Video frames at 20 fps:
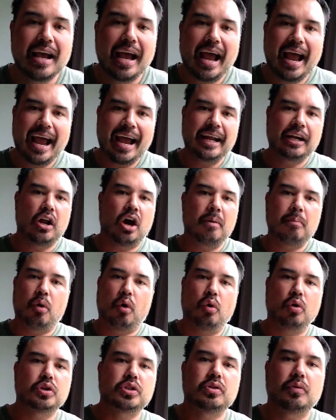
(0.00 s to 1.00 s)
And I'm
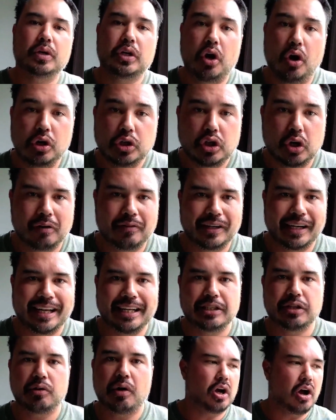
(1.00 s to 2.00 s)
also a coach over at
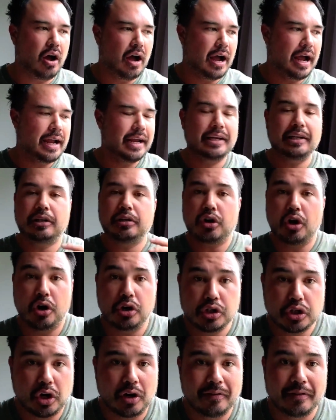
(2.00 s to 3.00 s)
EasyGrow. I
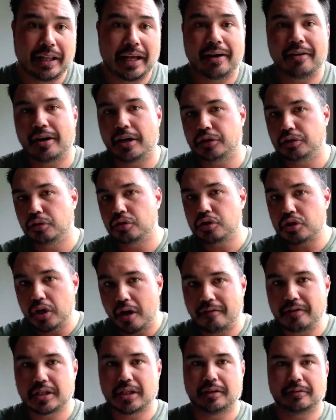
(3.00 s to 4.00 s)
coach over there and I do
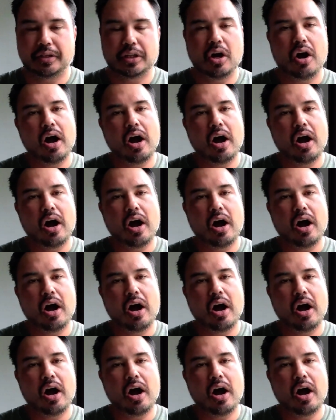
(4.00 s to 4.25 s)
service delivery.